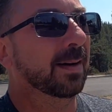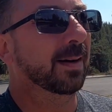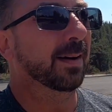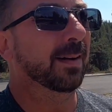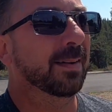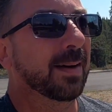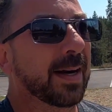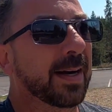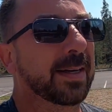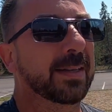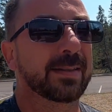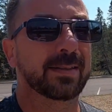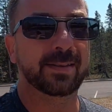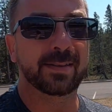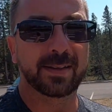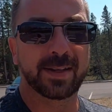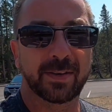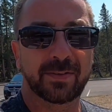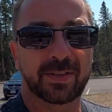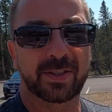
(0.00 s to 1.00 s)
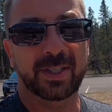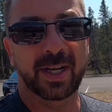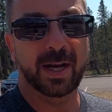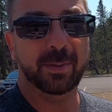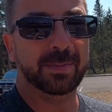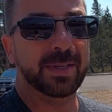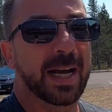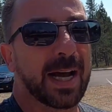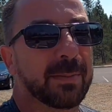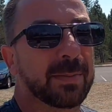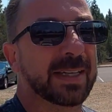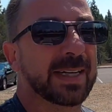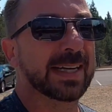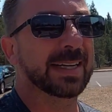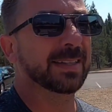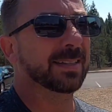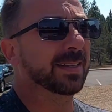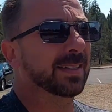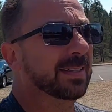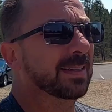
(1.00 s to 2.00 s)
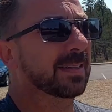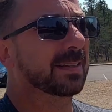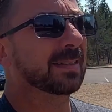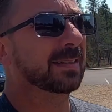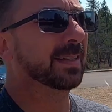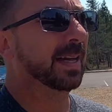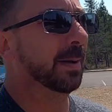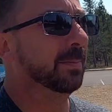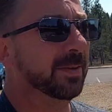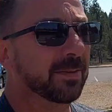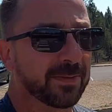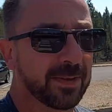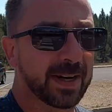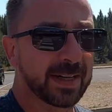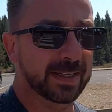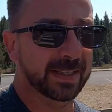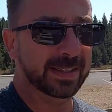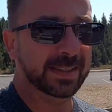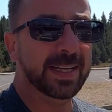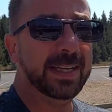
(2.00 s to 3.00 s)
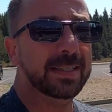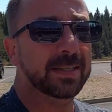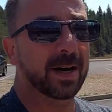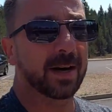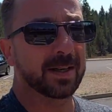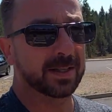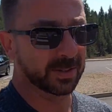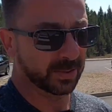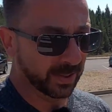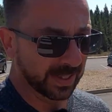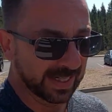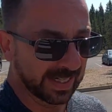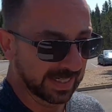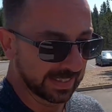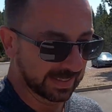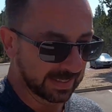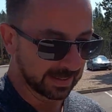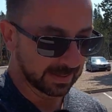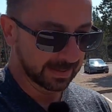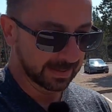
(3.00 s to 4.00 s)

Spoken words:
All right, gift shop time again. Time to find a Teton trinket.